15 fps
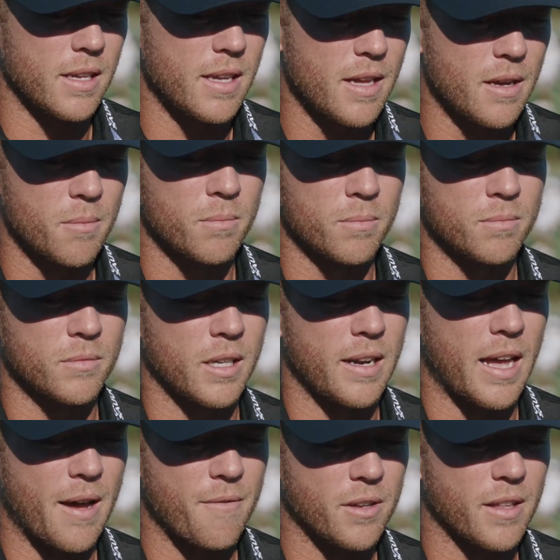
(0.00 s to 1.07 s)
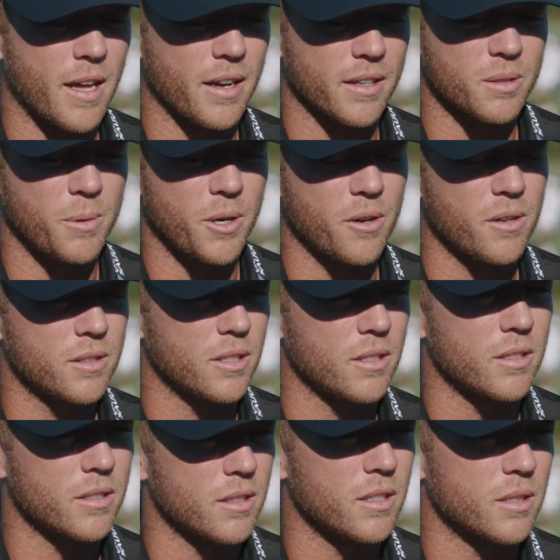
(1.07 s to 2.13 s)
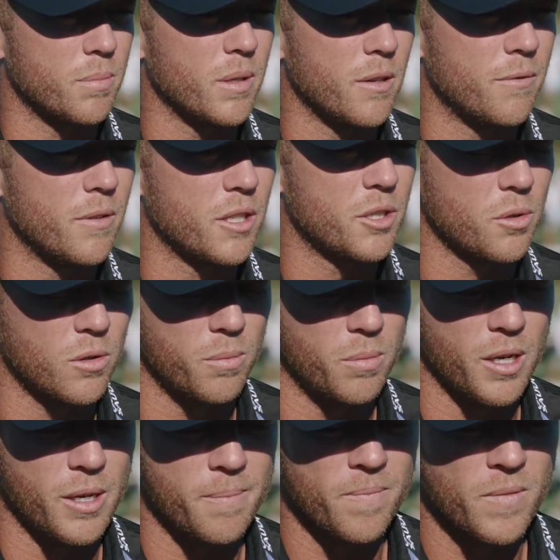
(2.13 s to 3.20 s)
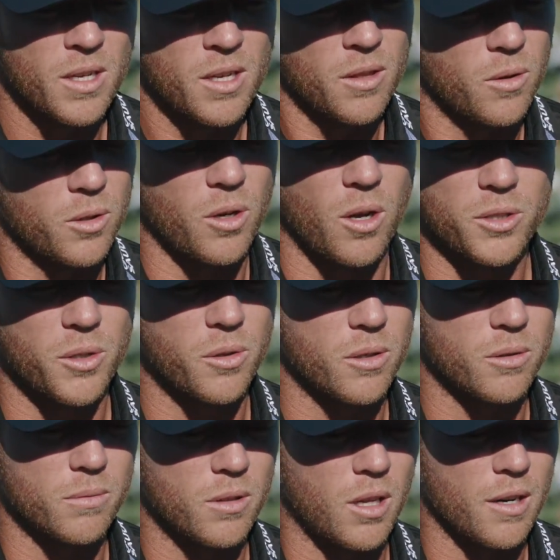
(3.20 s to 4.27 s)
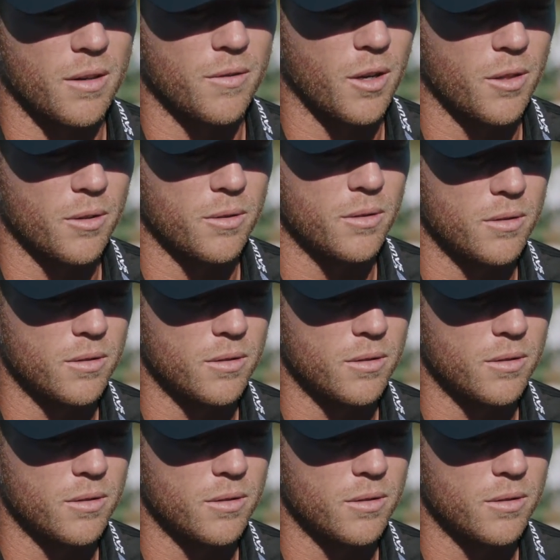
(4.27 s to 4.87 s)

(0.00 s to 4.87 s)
him and having that experience is beneficial, but there's also a lot of other,